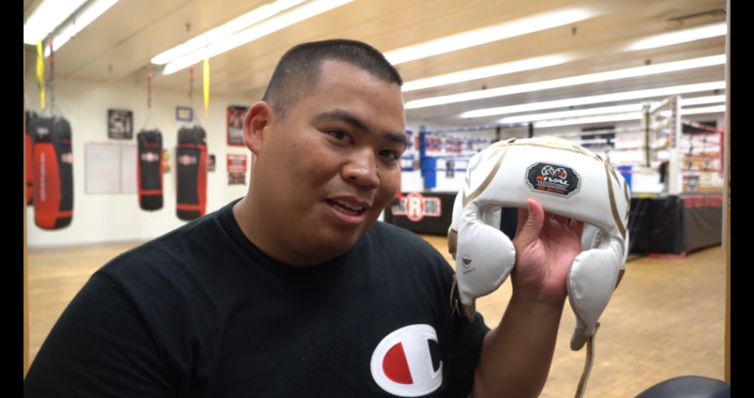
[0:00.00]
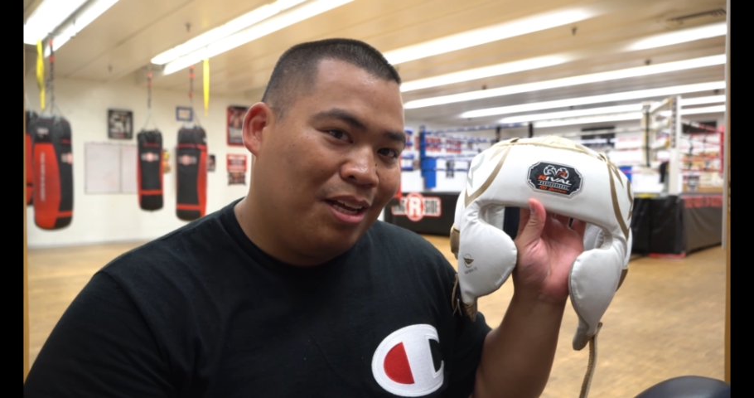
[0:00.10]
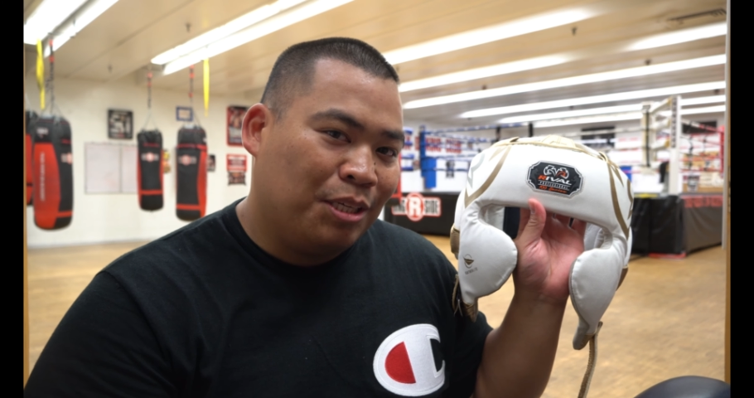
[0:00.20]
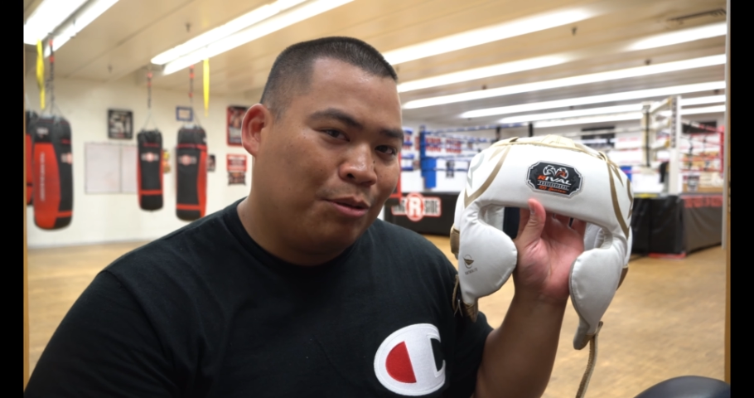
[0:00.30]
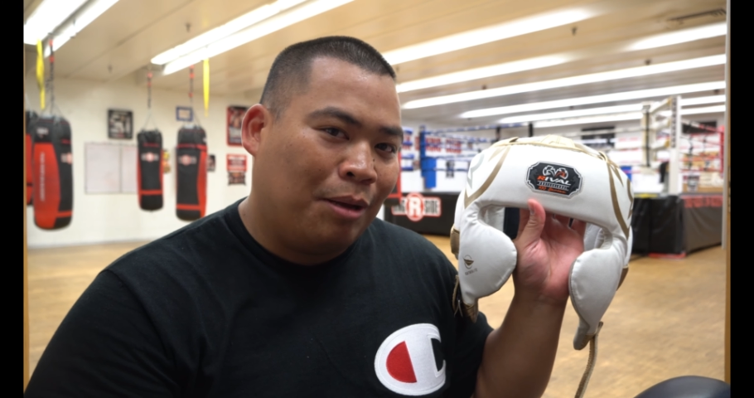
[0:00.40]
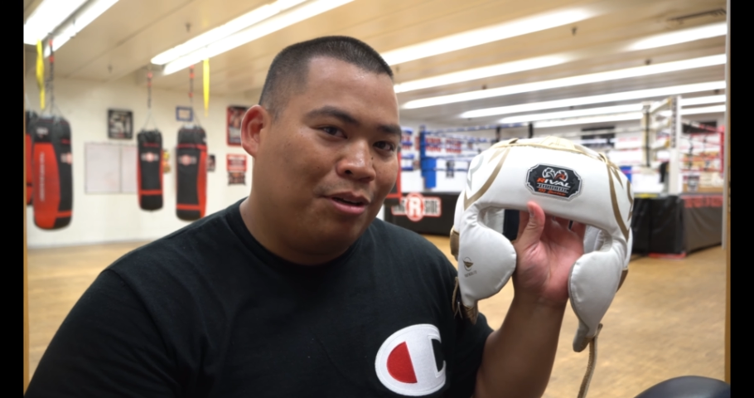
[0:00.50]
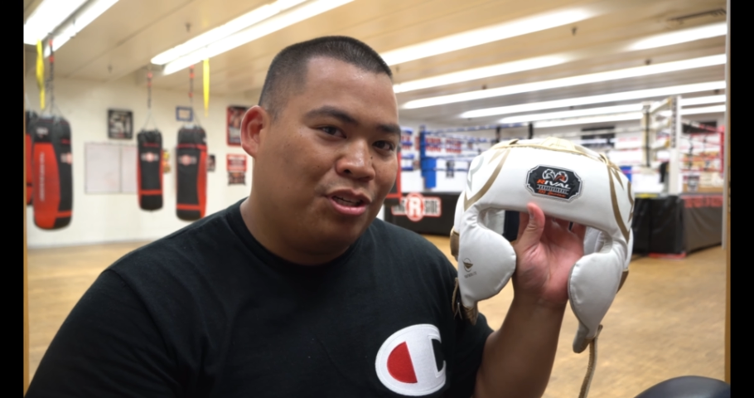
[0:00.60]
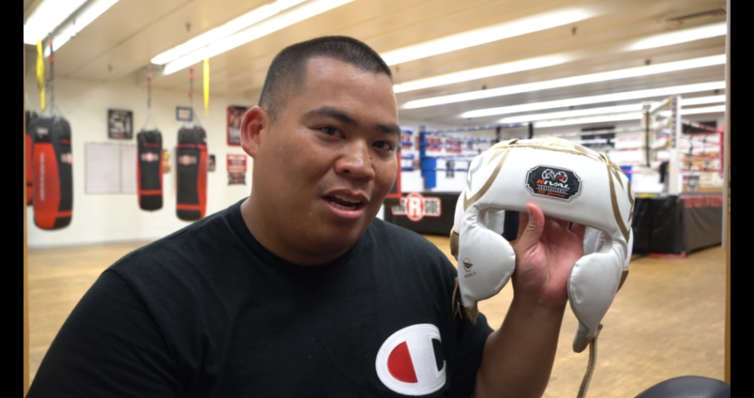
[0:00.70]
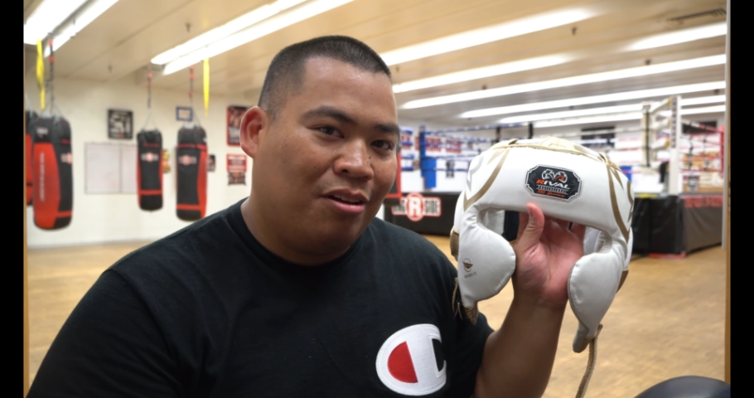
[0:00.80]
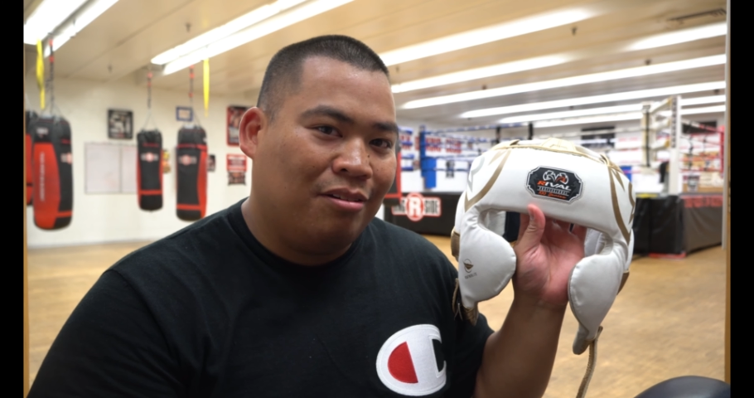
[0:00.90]
subscribe to the
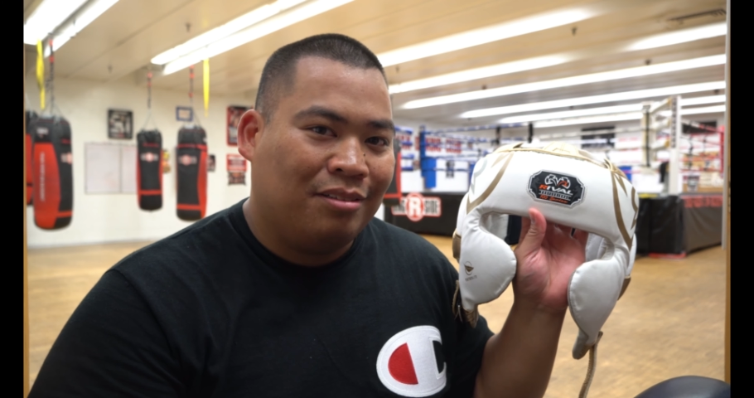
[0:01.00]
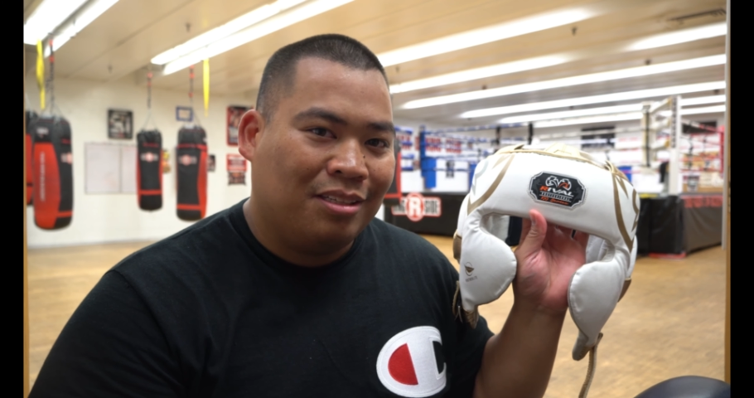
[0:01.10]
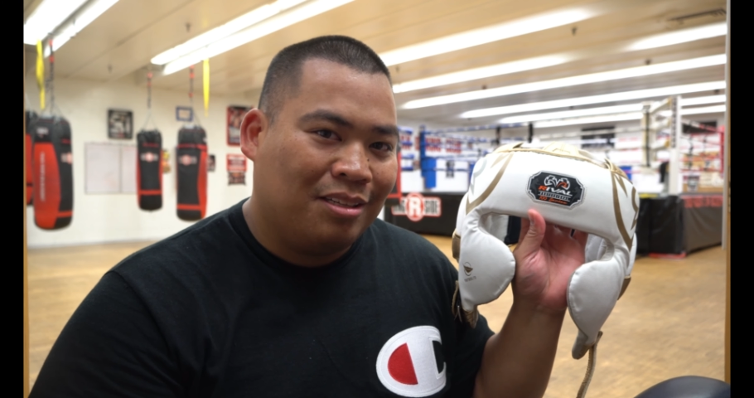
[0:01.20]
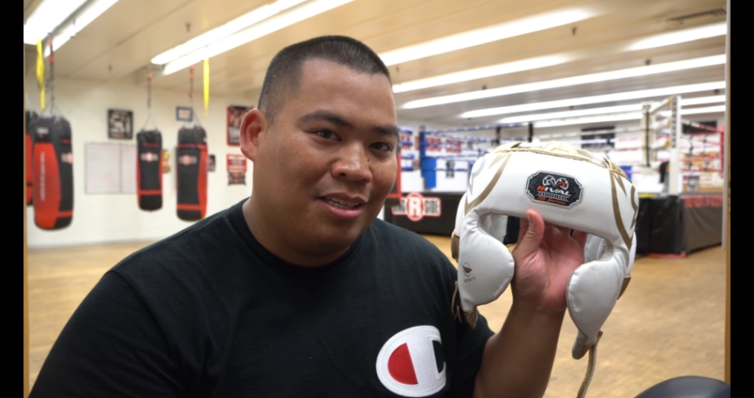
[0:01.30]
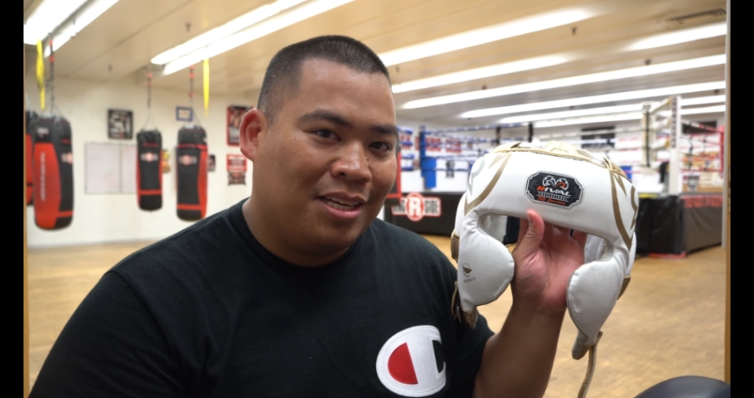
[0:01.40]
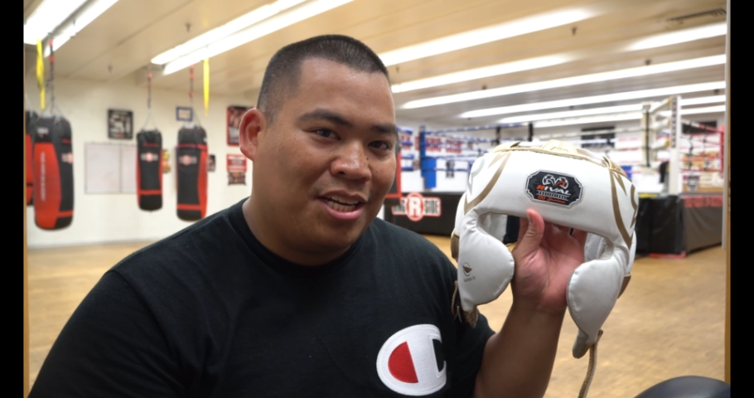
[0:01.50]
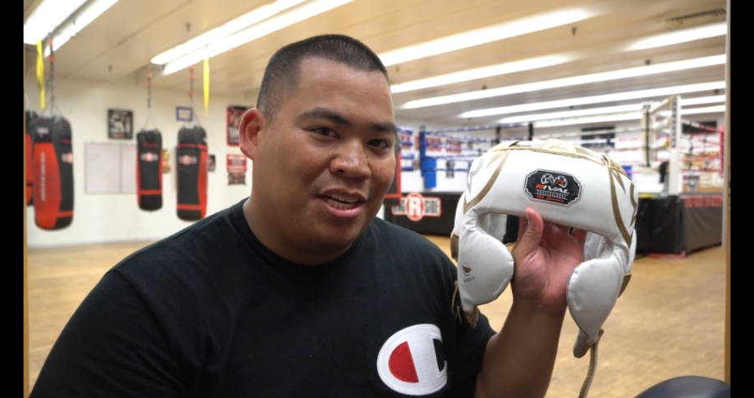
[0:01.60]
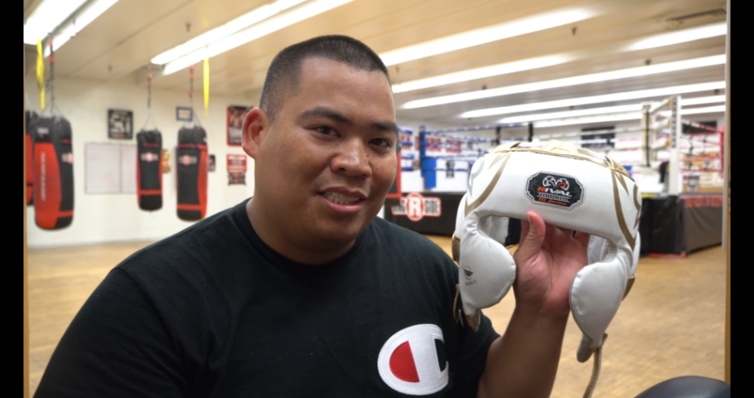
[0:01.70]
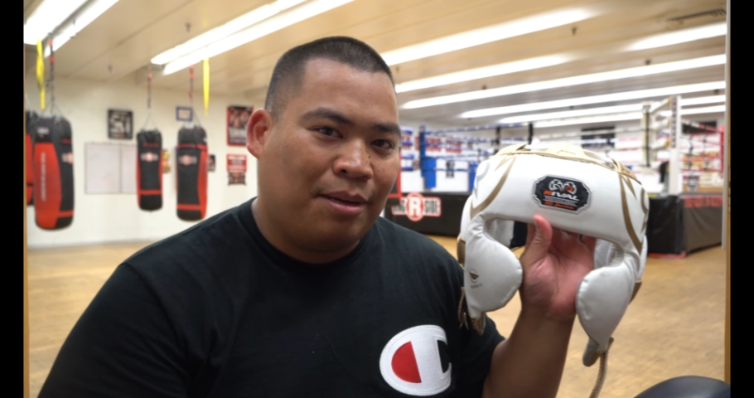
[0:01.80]
channel. Catch you next